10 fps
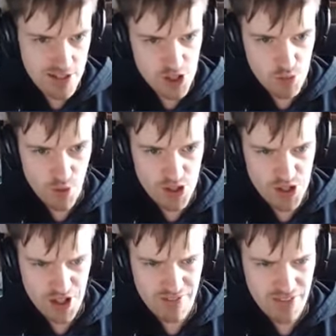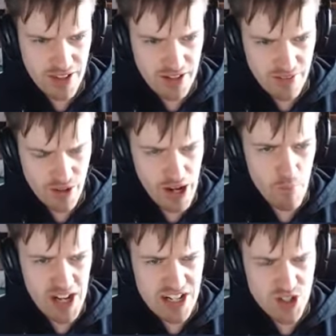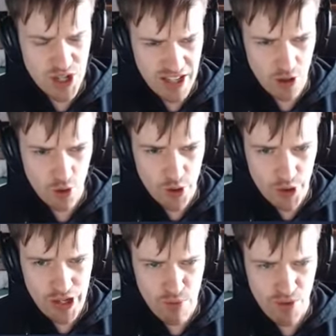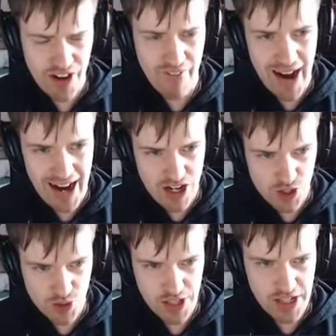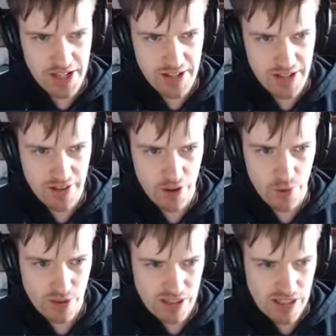Disappointing. Right, and we need to kill Lernie without actually, you know...